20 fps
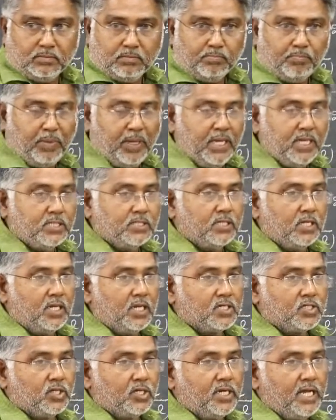P is
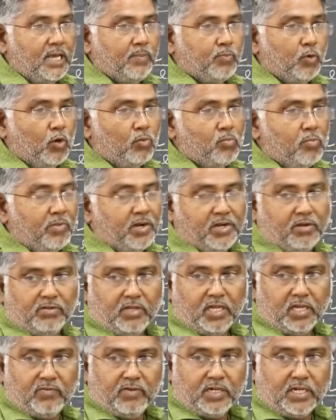electric dipole moment of the
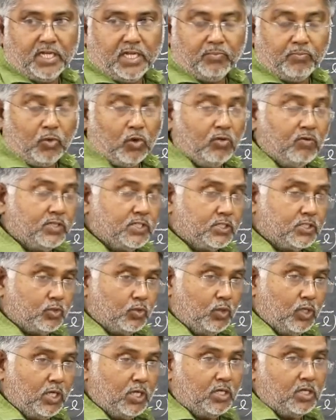given dipole, which is
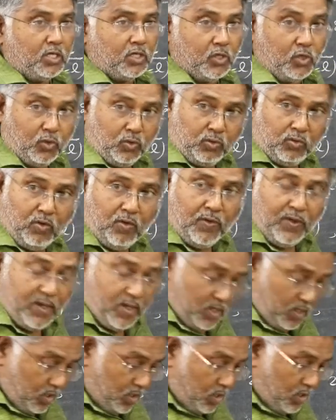2L into Q.
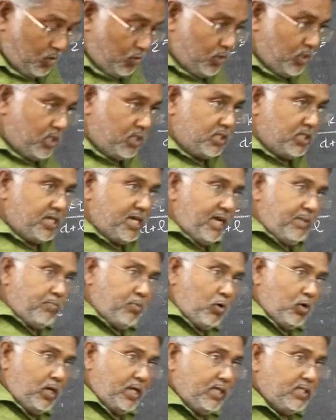2L is the
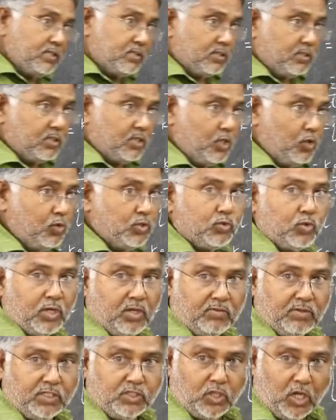dipole length. Q is one
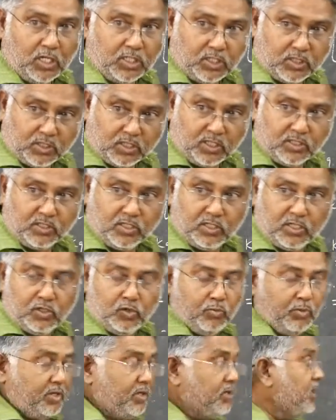of the charges considered
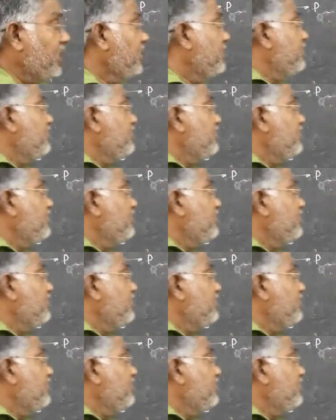numerically.